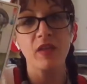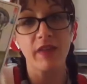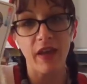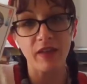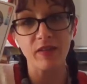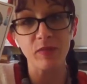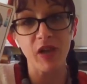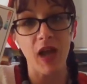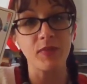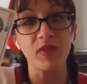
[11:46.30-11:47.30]
Take some
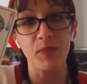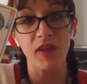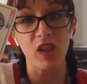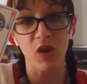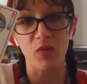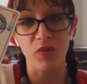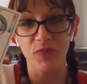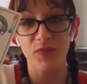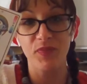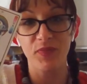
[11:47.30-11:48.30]
time to be
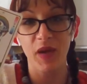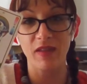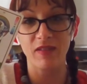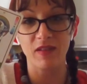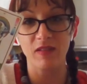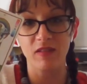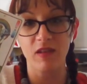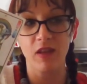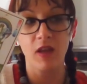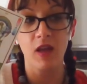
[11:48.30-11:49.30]
alone,
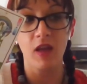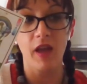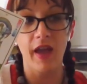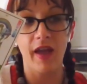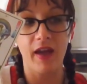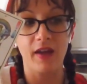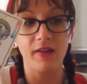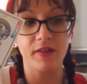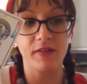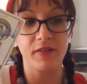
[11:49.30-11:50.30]
Pisces,
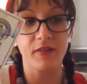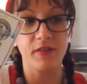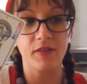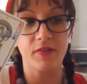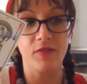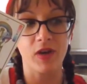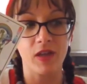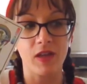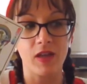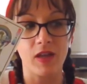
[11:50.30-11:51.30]
and
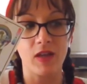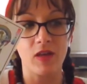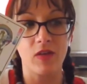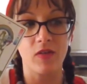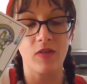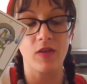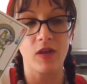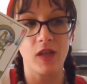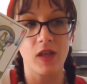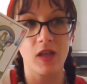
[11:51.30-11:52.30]
really
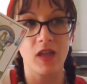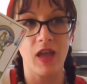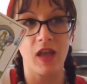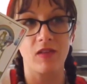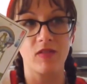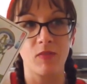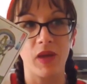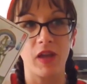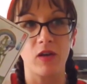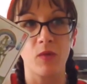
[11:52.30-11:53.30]
gain some
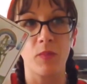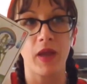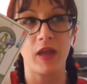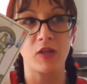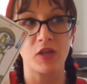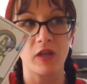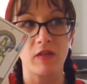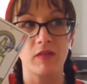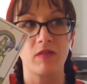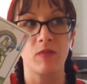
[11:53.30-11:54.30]
inner
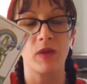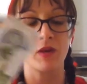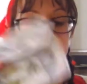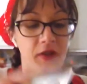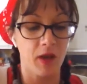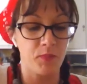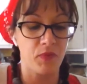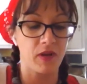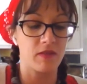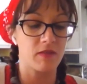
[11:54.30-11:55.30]
patience, some inner
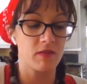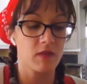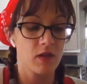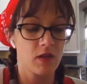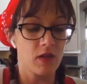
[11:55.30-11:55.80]
temperance.